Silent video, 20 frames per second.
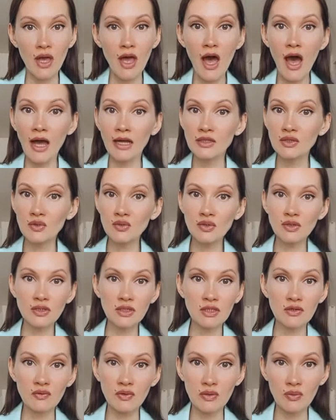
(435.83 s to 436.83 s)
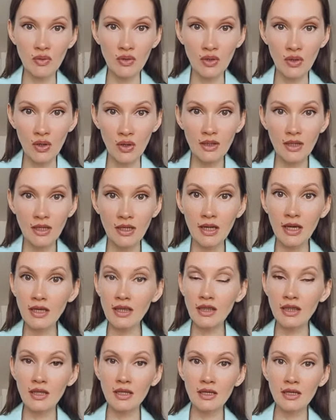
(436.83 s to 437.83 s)
I totally agree with her. And I
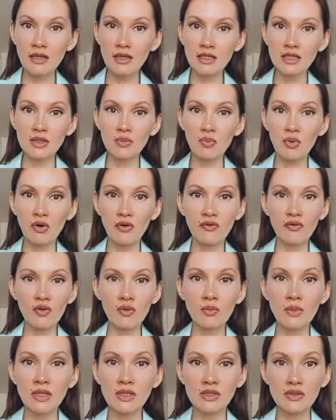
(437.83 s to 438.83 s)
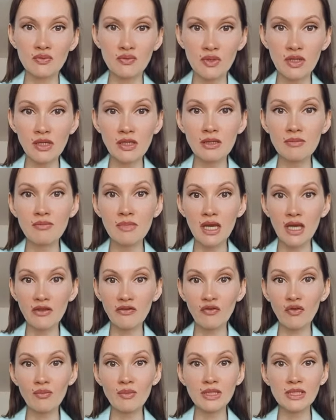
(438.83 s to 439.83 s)
think this perfume is really made
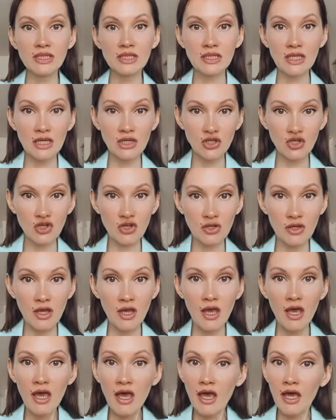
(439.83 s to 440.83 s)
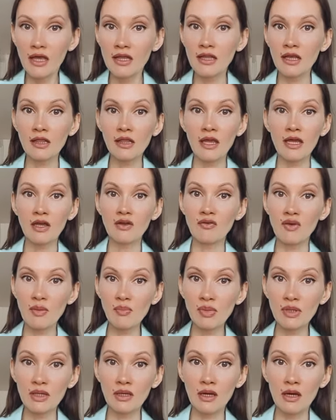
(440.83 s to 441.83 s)
for meditation, and unlike
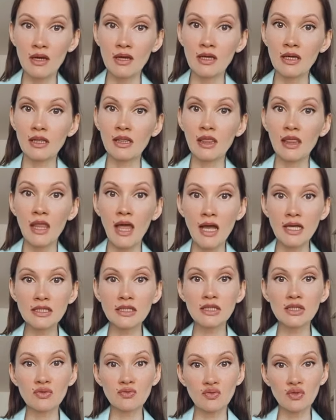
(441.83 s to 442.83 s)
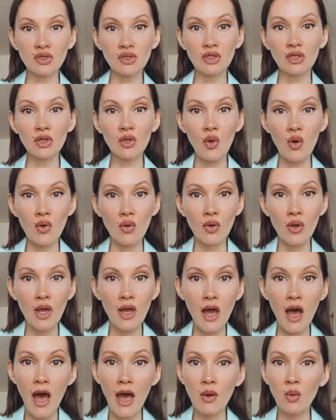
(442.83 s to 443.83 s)
replica, it lasts really long.
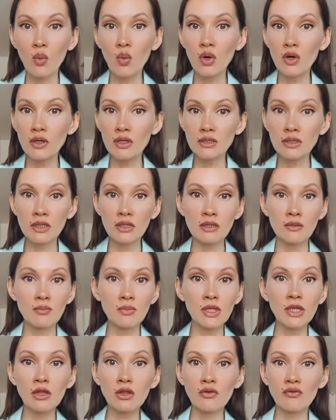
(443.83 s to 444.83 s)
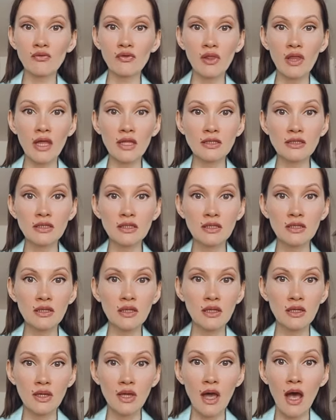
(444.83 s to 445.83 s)
I wore it in the middle of London
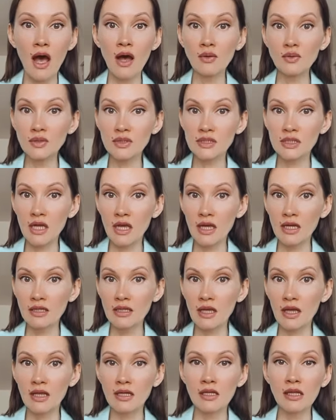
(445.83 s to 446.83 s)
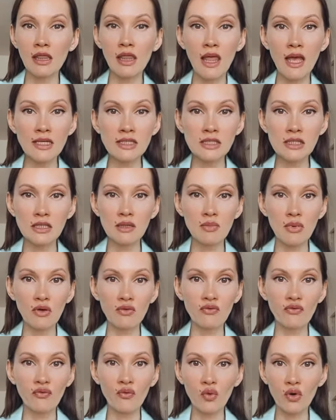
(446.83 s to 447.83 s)
outside and it lasted about
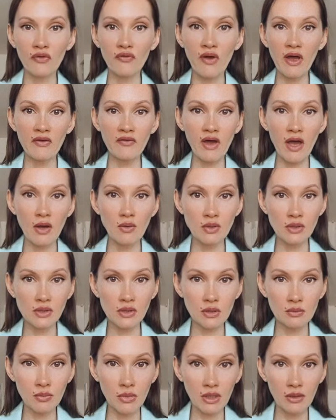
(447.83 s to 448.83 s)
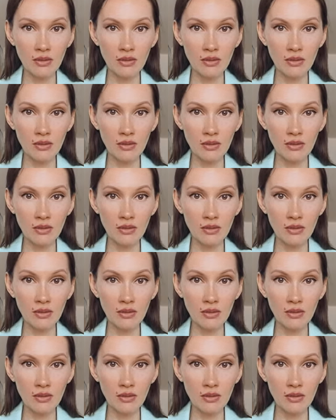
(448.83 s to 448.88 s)
4 or 5 hours on me.